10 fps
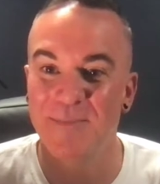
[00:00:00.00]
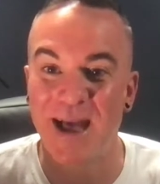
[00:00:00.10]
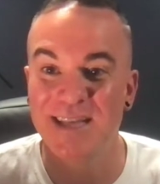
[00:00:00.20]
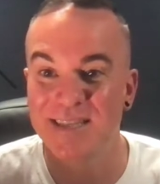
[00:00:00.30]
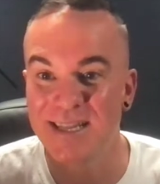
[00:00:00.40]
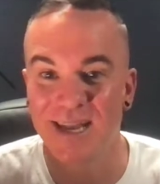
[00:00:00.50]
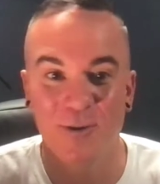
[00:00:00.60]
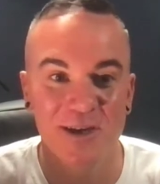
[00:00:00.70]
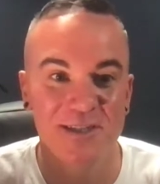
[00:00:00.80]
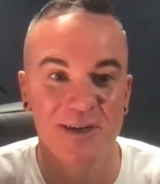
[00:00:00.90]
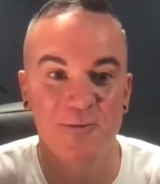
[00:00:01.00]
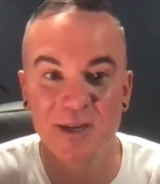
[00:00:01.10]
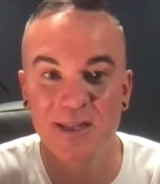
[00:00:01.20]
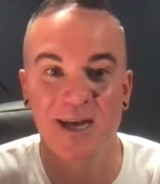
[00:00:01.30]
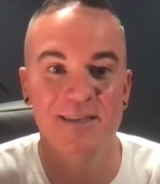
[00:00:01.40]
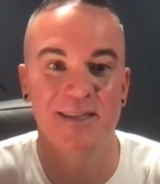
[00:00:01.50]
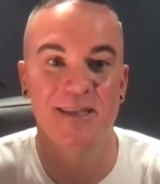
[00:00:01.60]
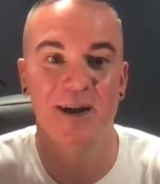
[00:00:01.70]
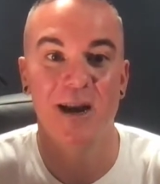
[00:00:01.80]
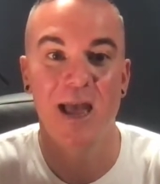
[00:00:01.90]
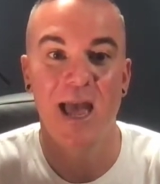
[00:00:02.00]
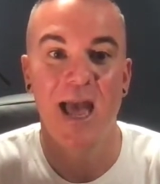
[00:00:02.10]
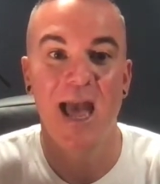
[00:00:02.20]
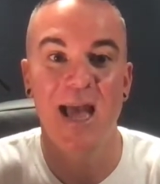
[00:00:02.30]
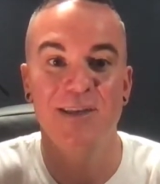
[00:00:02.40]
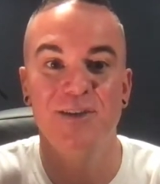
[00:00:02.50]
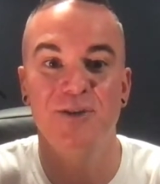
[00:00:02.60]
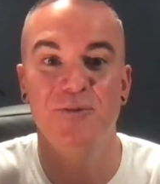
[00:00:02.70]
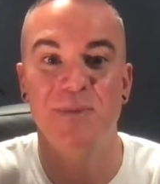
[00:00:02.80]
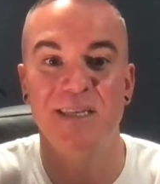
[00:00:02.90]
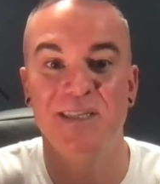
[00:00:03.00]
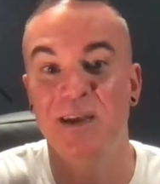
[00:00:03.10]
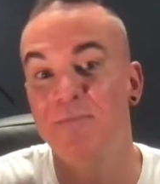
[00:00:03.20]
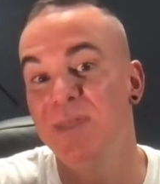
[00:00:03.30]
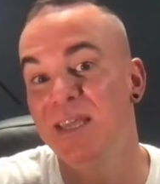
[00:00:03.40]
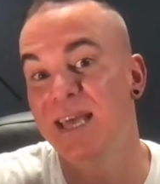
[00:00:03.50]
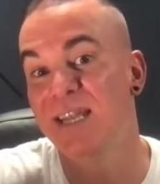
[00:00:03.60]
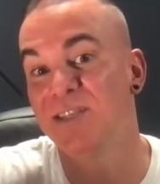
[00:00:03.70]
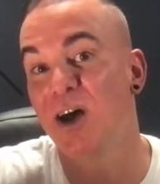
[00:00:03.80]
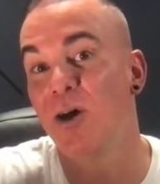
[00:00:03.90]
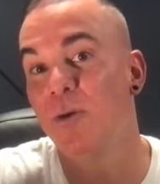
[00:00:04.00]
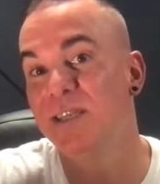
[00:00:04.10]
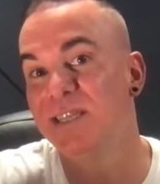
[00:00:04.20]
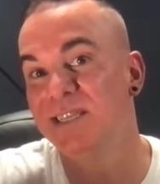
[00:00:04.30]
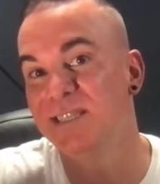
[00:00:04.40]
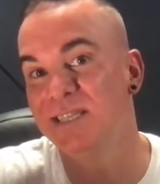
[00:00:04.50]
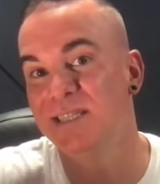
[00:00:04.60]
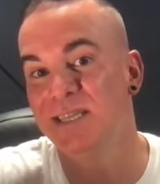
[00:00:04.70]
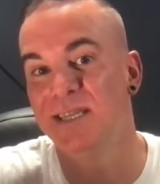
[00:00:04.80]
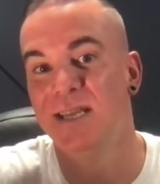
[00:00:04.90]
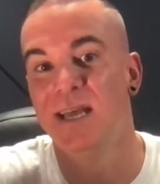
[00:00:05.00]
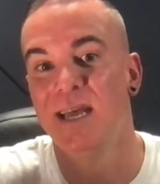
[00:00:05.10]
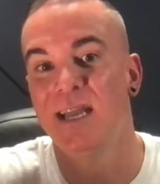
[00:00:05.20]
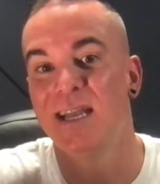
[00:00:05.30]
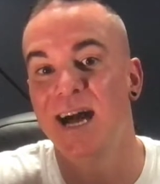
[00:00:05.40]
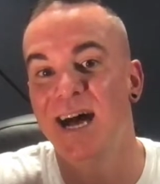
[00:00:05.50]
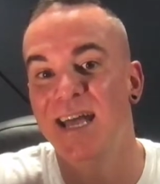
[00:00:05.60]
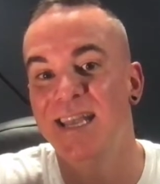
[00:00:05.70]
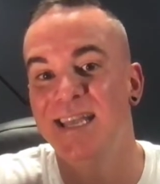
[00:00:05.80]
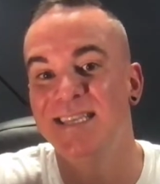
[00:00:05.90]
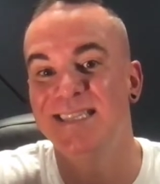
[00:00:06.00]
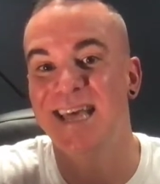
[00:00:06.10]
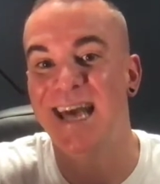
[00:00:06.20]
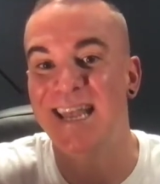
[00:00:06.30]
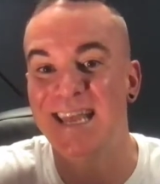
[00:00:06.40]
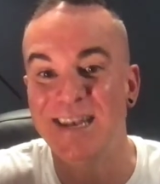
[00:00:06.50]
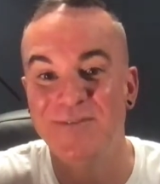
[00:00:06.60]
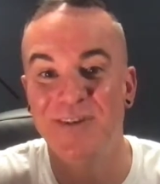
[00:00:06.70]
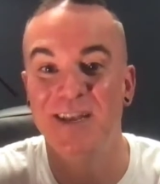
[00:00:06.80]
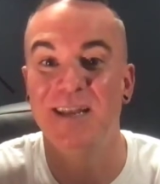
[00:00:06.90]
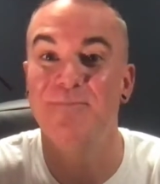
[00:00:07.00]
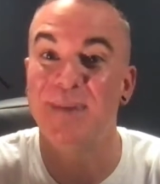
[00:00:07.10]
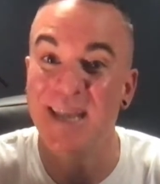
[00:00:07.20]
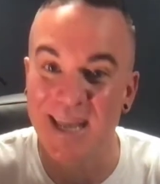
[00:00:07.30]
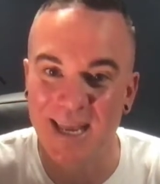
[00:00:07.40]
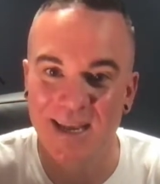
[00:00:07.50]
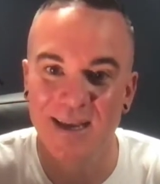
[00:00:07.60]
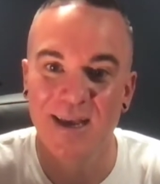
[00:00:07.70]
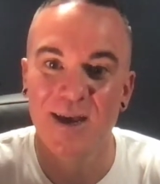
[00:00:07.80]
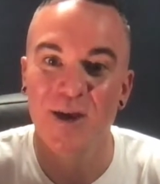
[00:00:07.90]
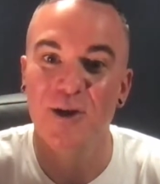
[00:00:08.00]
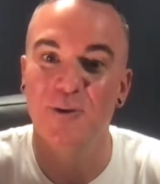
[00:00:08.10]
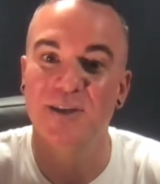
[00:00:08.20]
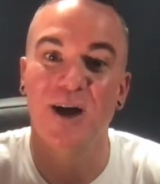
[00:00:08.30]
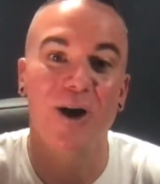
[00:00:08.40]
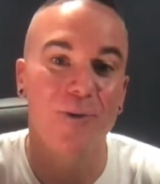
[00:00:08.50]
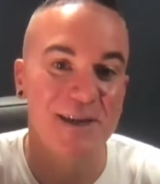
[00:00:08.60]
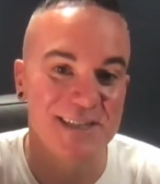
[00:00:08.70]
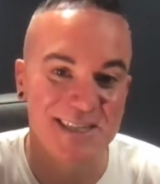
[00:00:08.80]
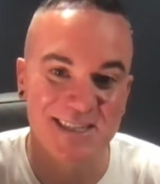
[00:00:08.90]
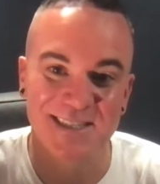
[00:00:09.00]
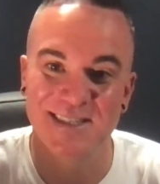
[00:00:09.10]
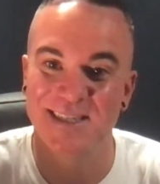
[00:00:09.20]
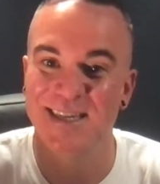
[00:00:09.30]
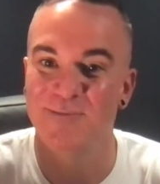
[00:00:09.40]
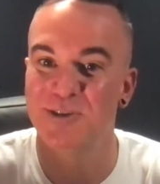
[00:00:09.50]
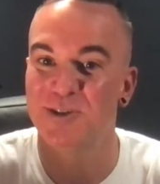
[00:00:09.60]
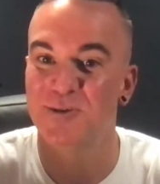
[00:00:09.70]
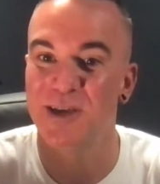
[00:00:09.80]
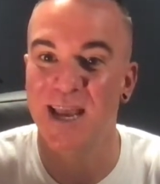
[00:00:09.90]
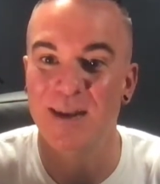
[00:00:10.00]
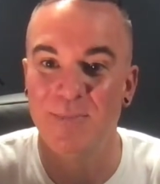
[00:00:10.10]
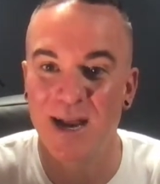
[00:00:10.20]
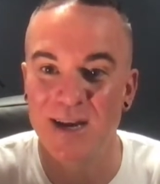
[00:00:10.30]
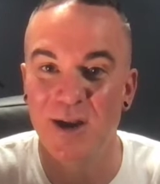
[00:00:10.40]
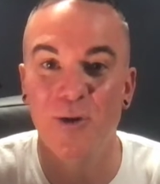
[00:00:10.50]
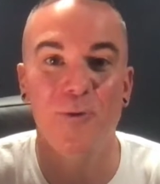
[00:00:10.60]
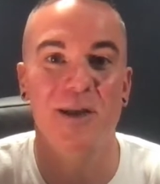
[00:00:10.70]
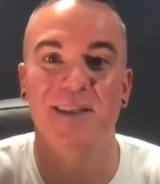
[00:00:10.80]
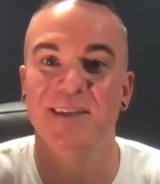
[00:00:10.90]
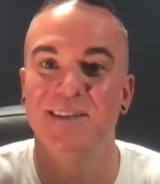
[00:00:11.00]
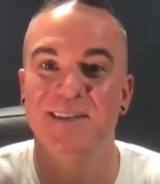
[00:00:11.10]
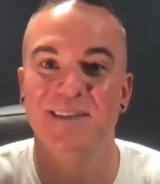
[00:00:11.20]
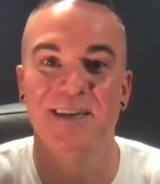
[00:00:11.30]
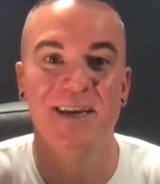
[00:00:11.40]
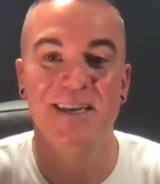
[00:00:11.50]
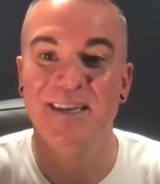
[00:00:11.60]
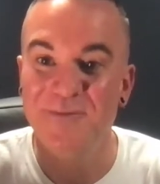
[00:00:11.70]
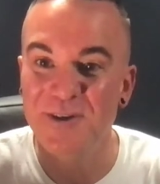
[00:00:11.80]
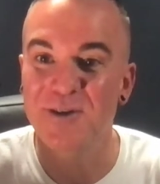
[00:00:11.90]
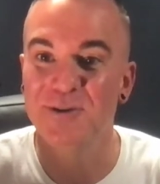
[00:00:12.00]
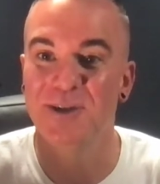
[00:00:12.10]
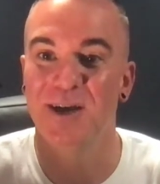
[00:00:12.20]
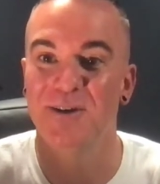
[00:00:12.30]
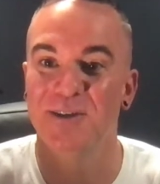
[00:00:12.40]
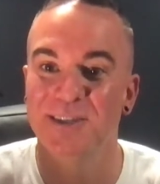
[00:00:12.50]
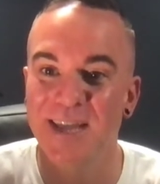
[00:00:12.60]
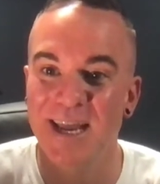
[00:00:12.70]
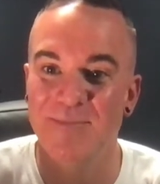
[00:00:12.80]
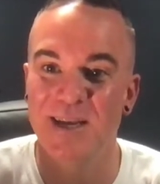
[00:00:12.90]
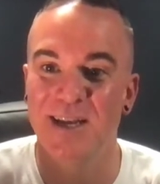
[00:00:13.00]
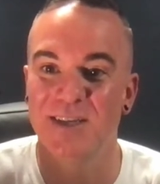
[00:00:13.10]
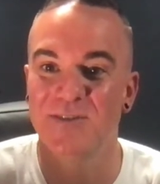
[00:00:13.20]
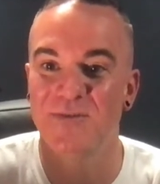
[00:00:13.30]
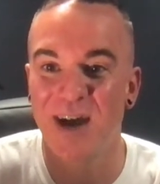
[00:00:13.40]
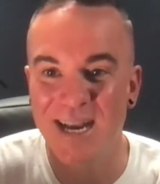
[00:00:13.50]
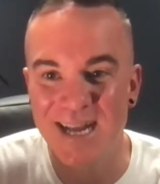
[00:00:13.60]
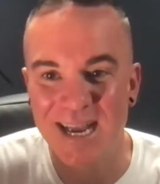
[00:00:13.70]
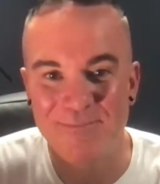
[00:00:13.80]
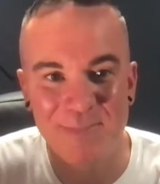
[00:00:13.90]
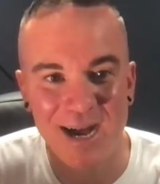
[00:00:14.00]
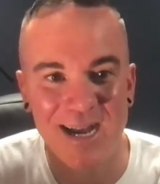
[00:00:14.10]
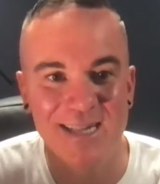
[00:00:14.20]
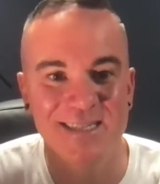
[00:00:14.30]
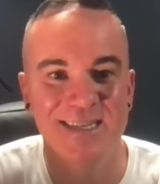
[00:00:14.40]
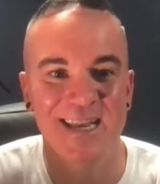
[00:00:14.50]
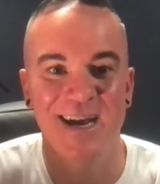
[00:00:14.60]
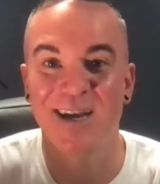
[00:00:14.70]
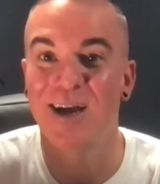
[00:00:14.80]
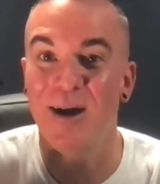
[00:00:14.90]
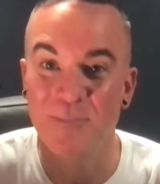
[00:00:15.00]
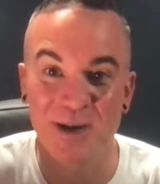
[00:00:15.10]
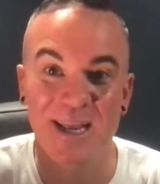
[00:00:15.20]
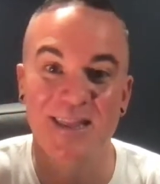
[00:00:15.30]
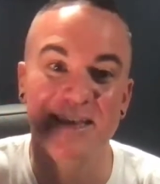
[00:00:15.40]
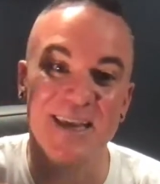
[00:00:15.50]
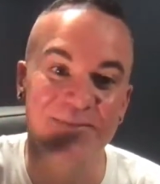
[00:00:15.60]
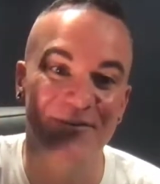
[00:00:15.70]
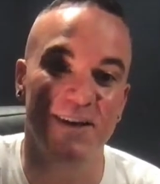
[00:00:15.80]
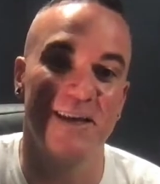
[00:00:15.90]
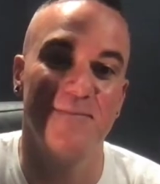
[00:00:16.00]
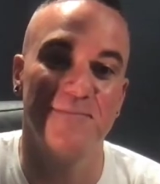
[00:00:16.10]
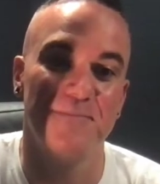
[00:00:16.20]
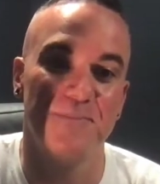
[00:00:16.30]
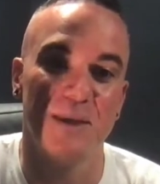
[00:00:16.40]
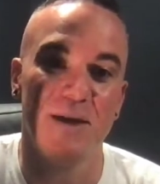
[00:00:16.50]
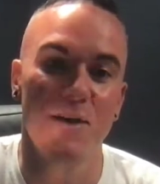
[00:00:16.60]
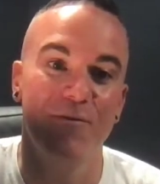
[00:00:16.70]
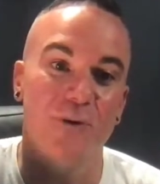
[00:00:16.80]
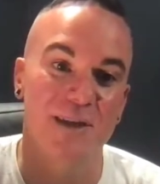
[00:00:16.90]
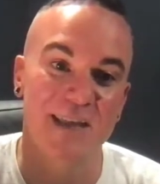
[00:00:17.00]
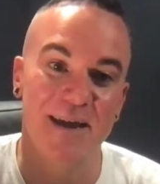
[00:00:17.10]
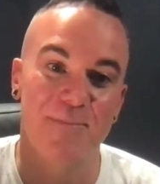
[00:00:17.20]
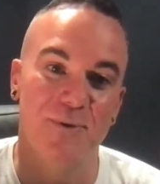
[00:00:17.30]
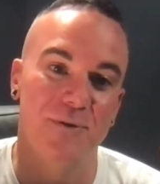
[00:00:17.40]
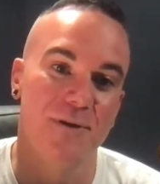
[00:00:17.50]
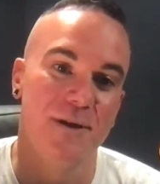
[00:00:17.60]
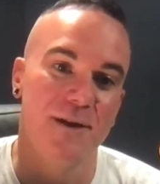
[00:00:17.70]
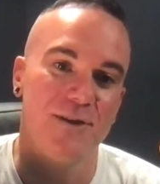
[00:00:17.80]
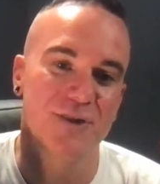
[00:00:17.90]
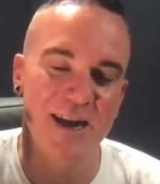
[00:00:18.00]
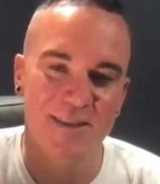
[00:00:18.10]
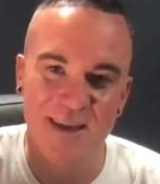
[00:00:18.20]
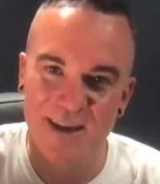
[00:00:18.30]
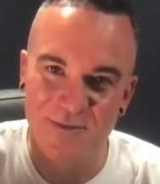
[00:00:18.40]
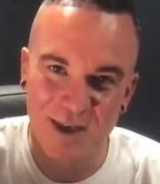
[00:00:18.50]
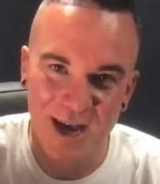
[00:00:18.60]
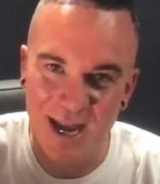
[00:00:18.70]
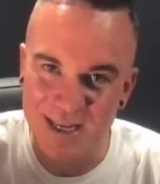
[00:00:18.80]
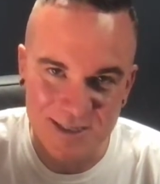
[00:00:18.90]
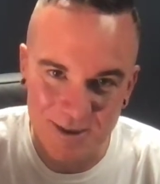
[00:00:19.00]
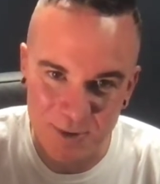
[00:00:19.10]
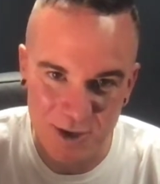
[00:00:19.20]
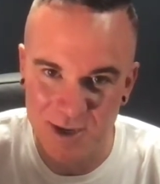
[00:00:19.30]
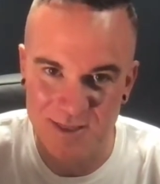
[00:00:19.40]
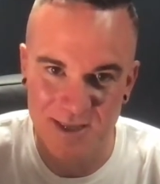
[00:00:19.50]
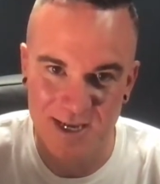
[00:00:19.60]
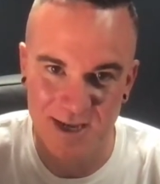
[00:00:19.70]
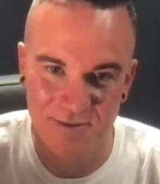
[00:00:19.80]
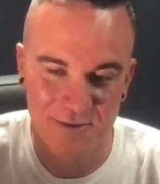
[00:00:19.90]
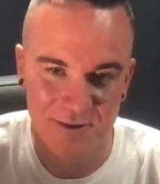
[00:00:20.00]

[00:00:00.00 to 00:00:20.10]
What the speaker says: asking that question and realize that there has to be something that has always existed. God is that infinite being who has always existed and was created by no one. This is difficult to understand because finite minds cannot comprehend the infinite. For example, try to think of the highest number you can think of.